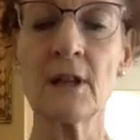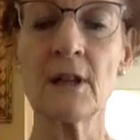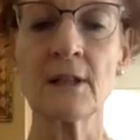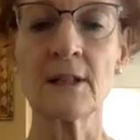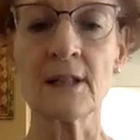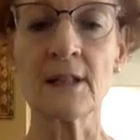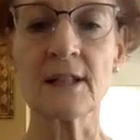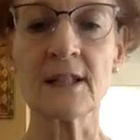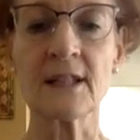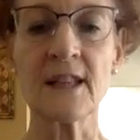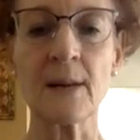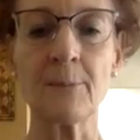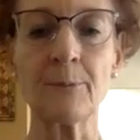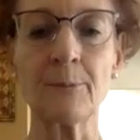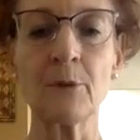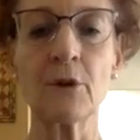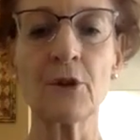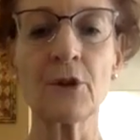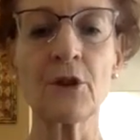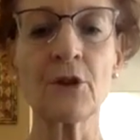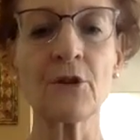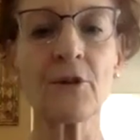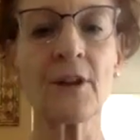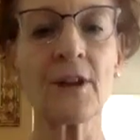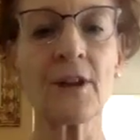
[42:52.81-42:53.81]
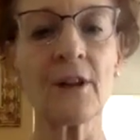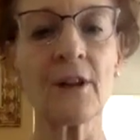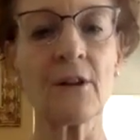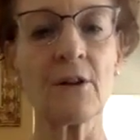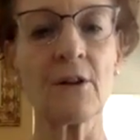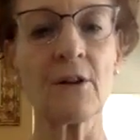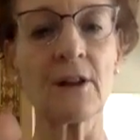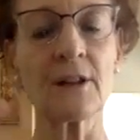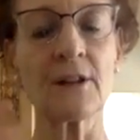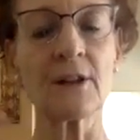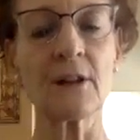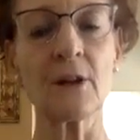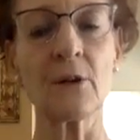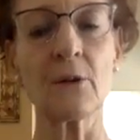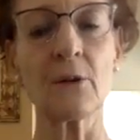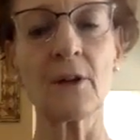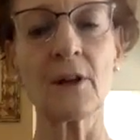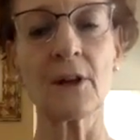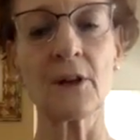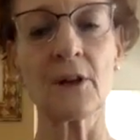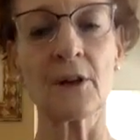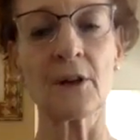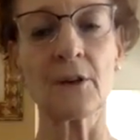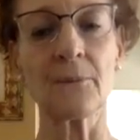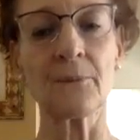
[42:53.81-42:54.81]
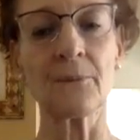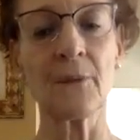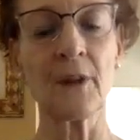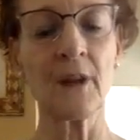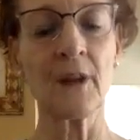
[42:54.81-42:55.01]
to step on your heel and go here.